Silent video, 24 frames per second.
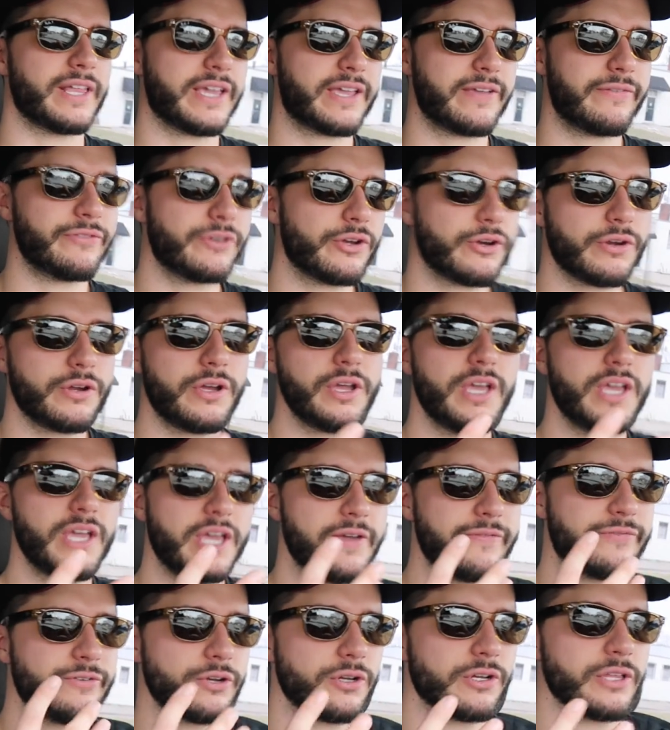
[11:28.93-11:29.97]
Like if you're
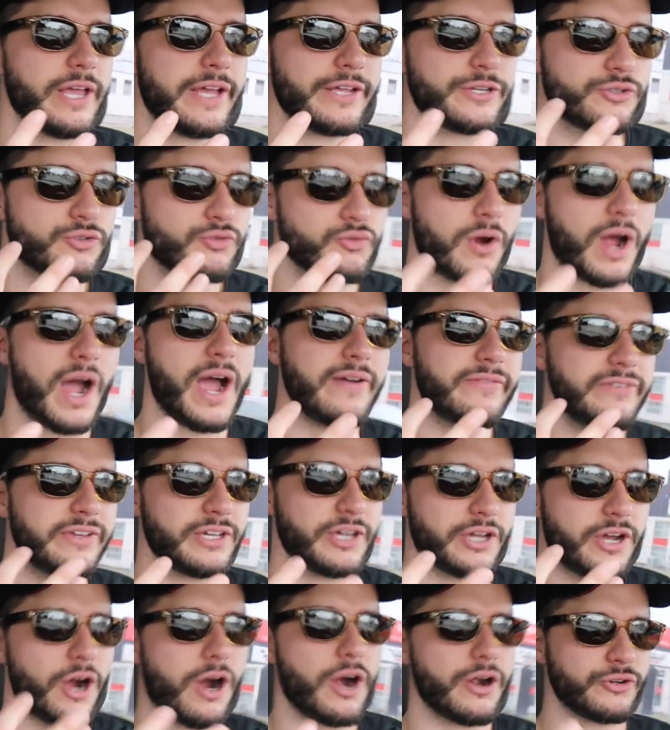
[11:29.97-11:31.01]
if you're like
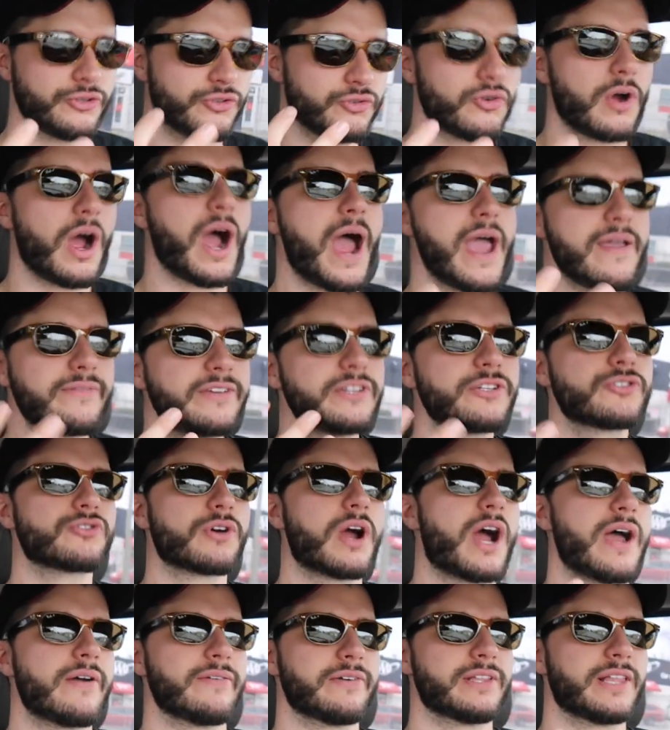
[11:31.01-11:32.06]
driving a car, driving,
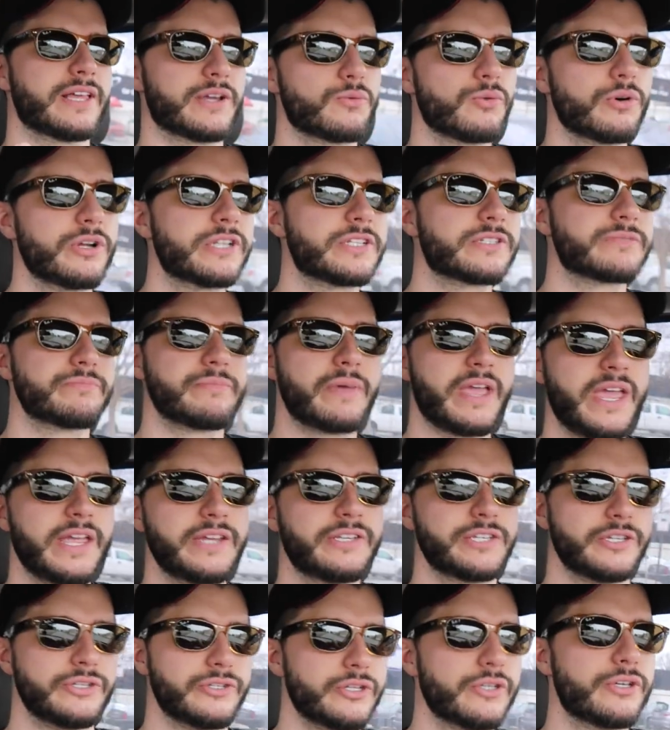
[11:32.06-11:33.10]
driving, like what it's
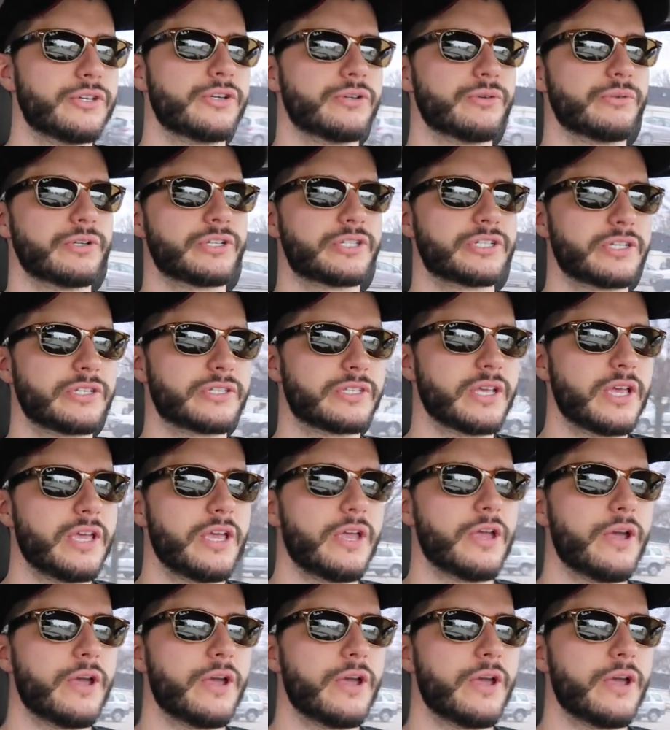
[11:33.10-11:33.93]
made to do, which is